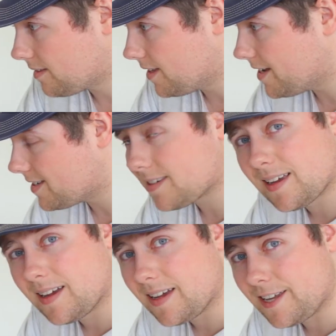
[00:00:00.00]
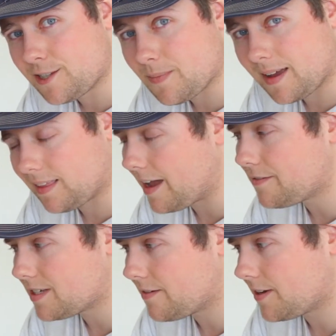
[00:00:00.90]
This is my
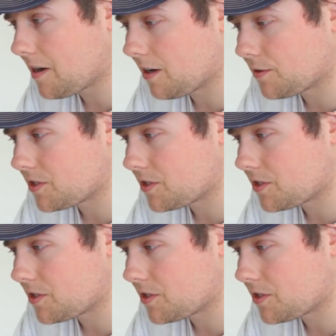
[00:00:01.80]
life-saving auto